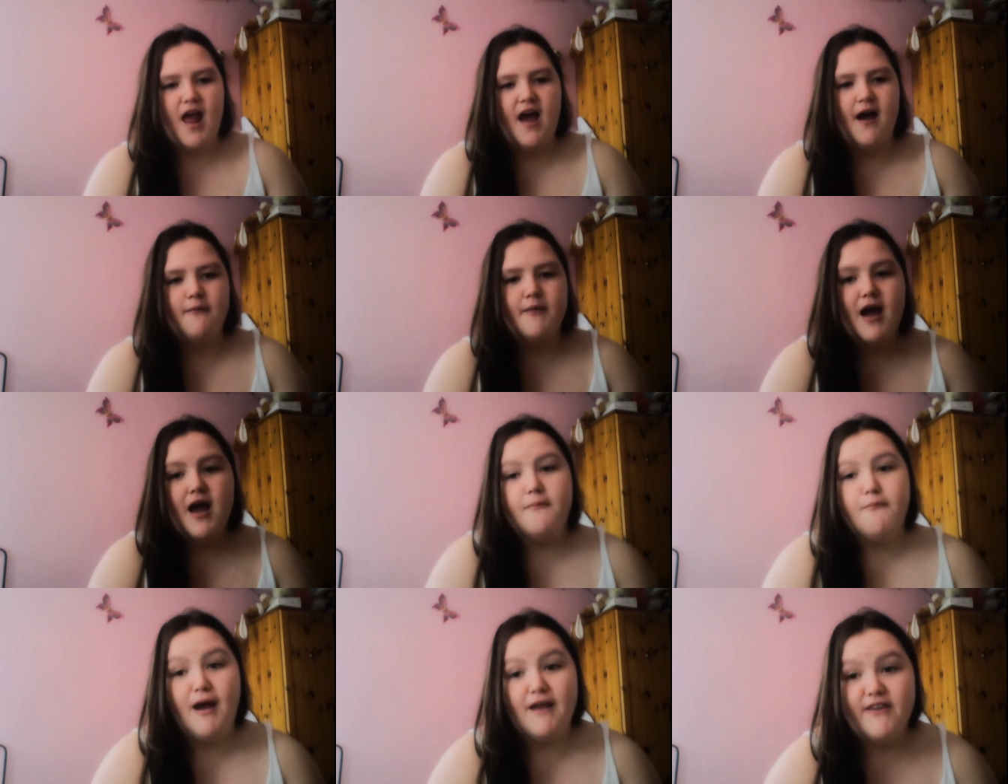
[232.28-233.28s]
Um,
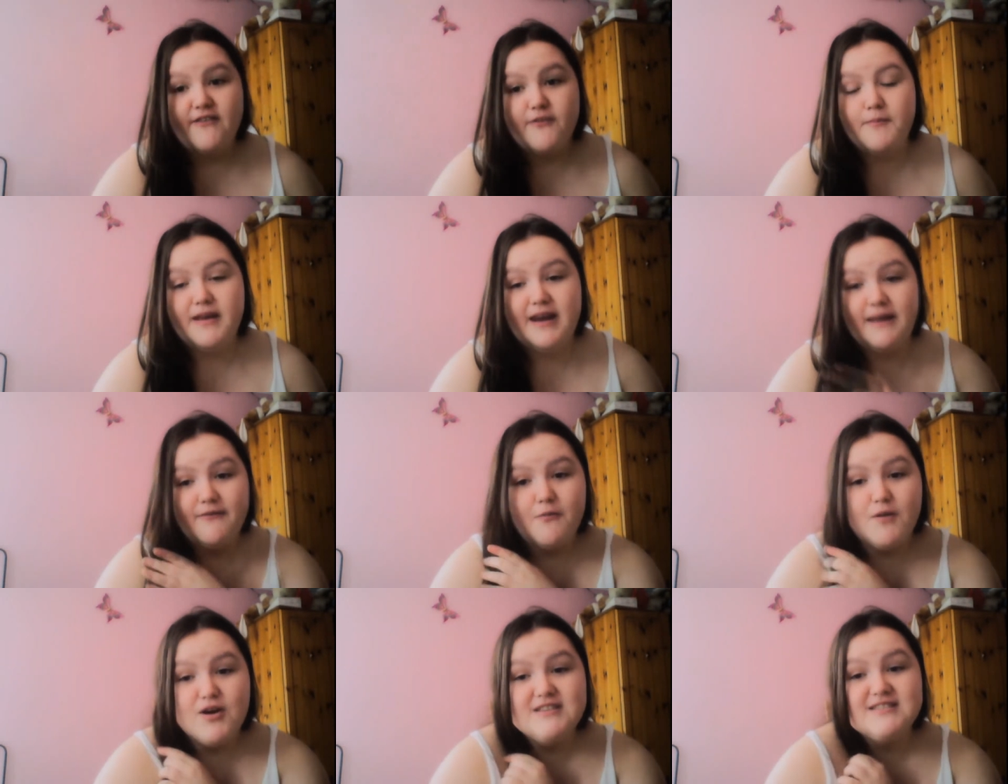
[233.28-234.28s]
my favourite B name for
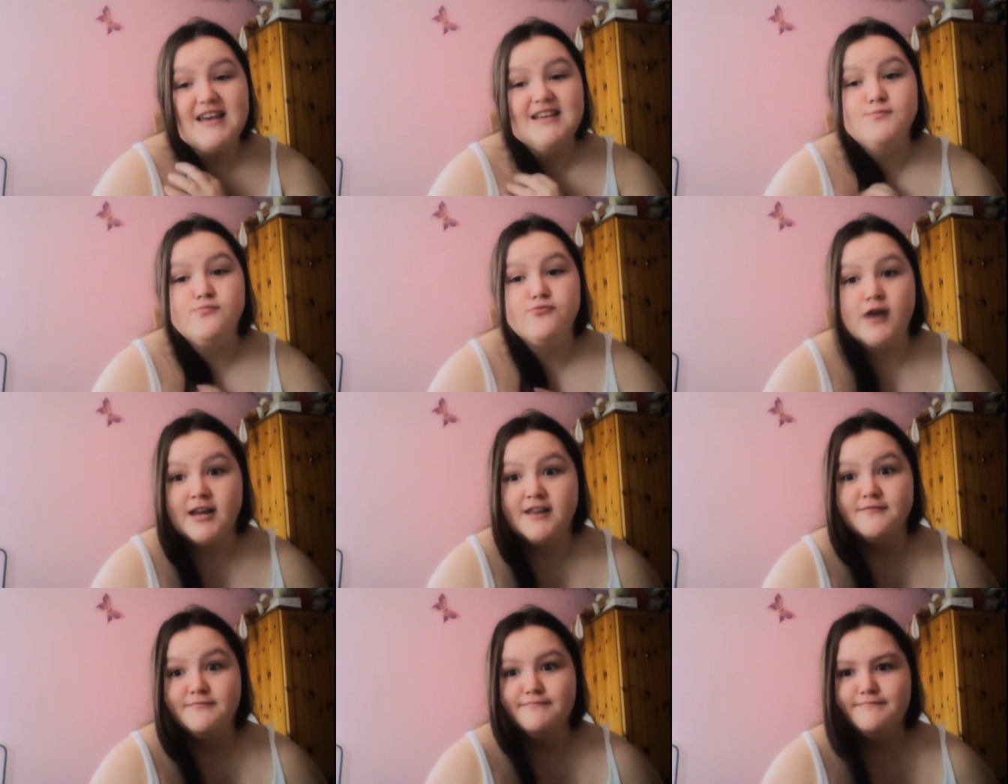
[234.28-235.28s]
boys is
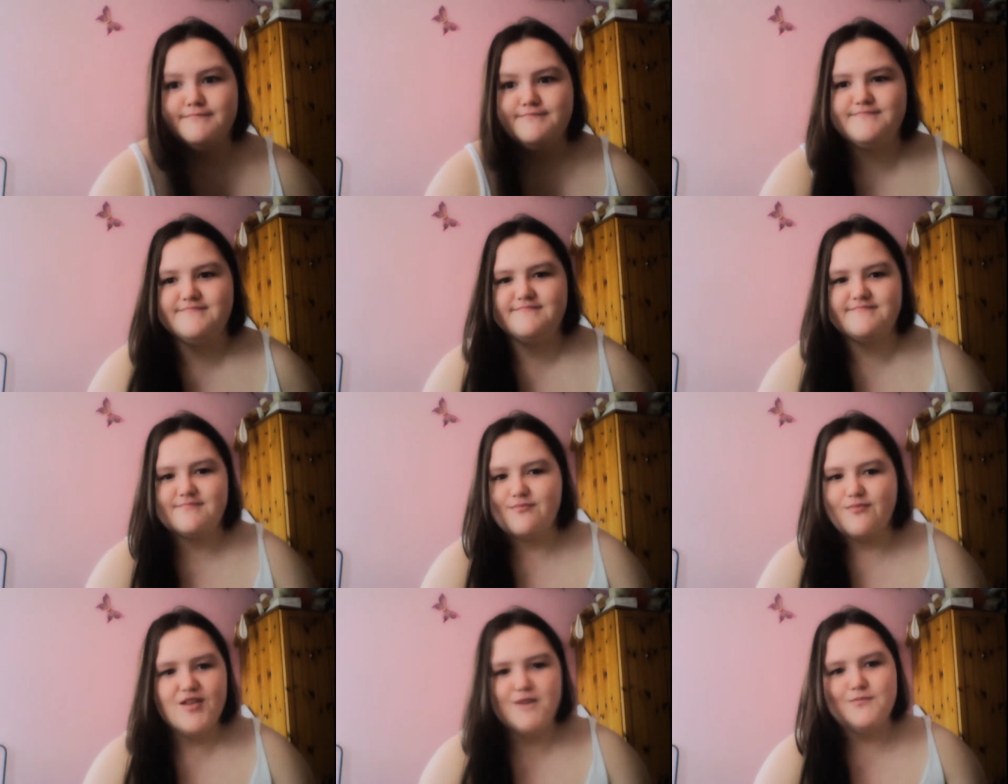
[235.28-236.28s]
Brighton,
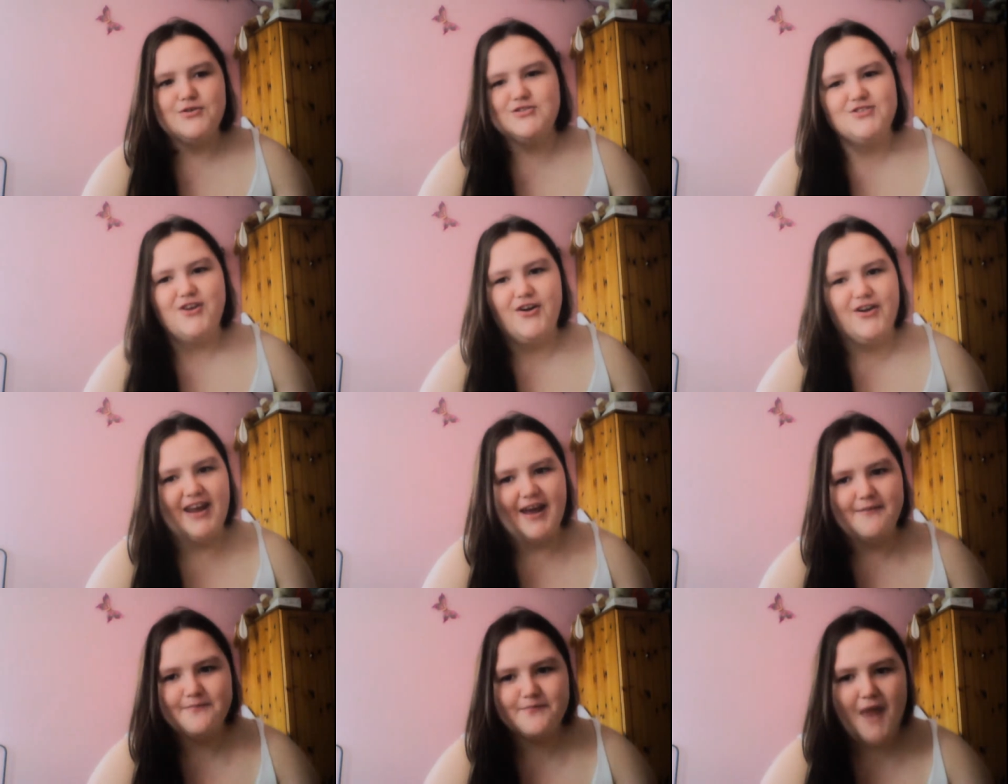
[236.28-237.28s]
but it's not on
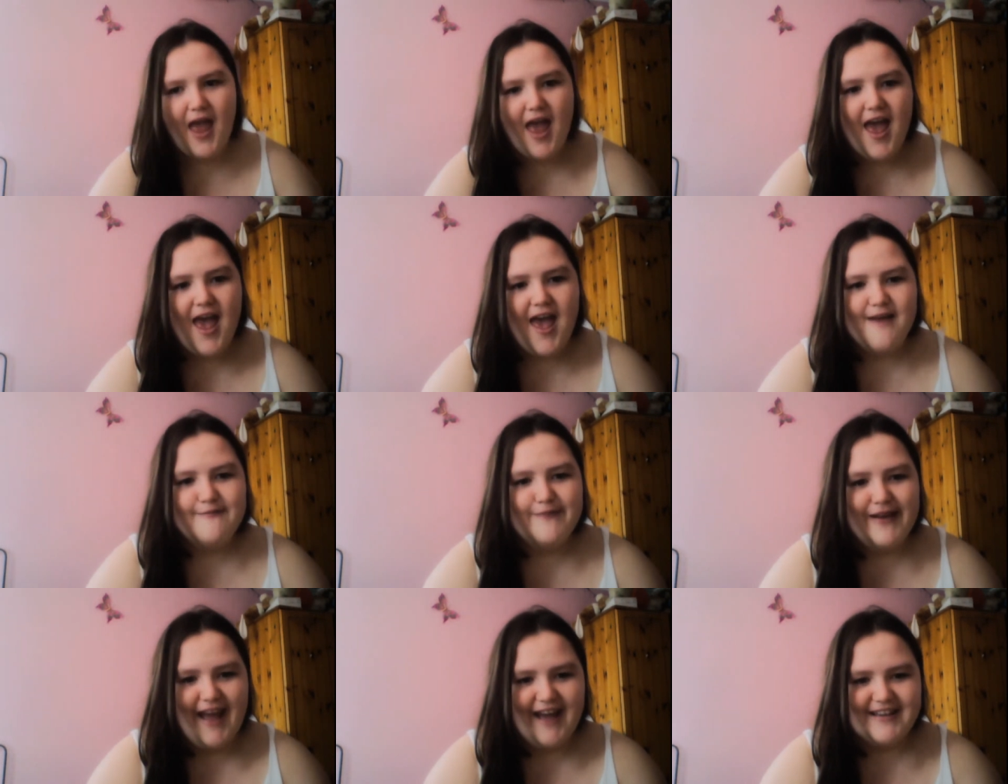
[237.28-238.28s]
here.
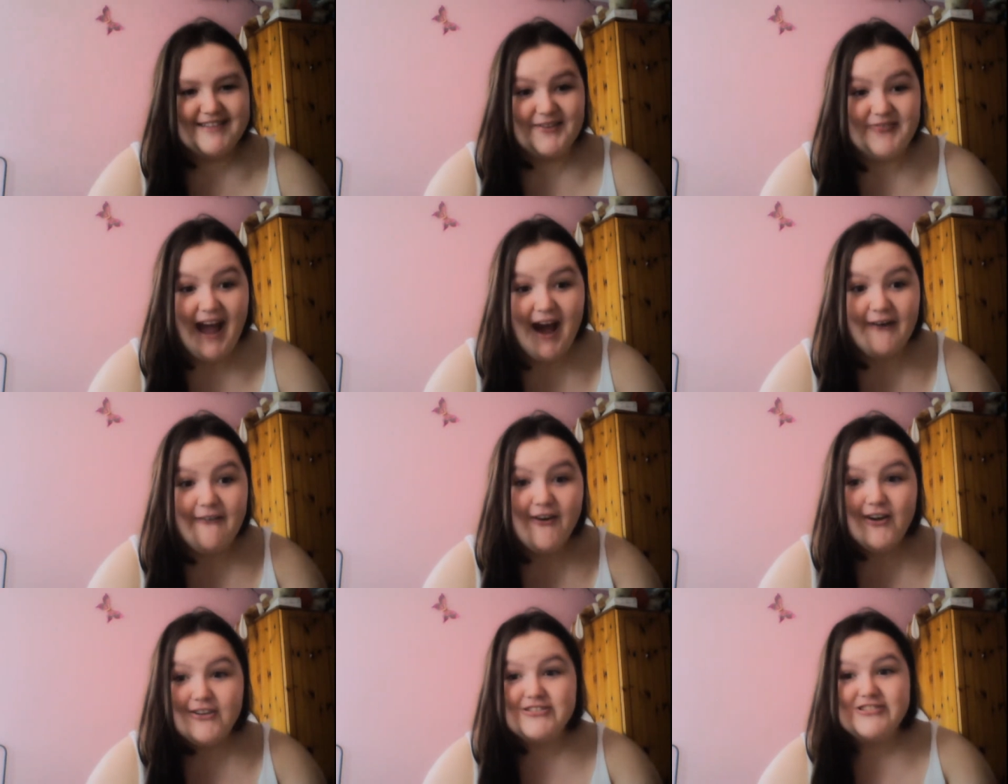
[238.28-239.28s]
But yeah, so now
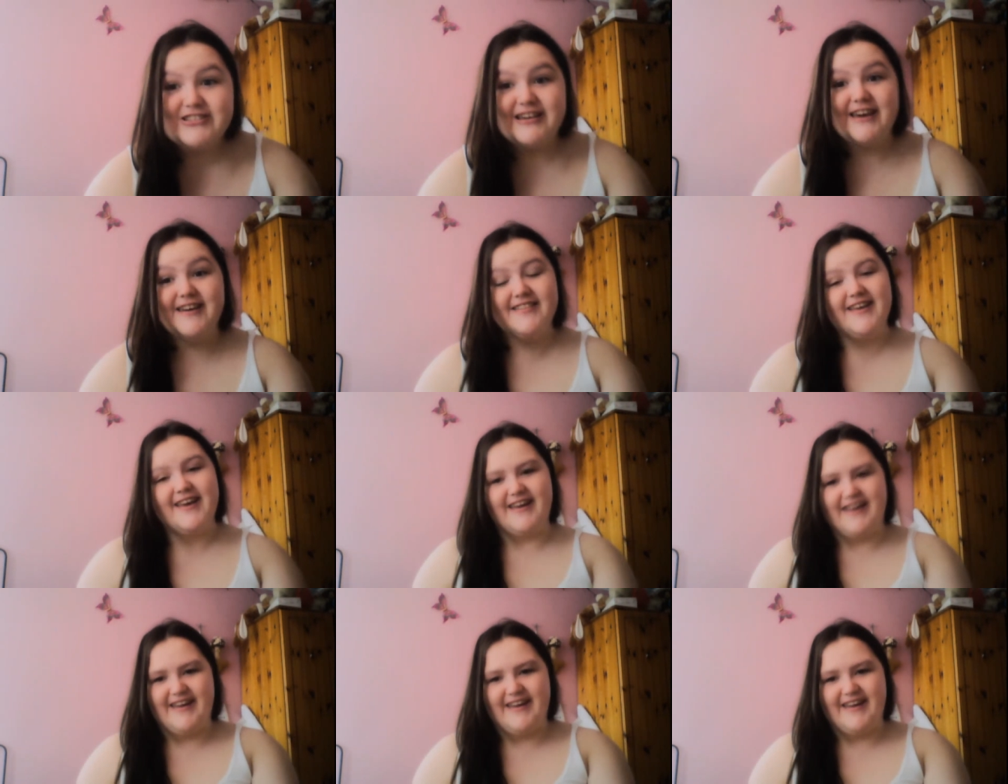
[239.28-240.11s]
on to the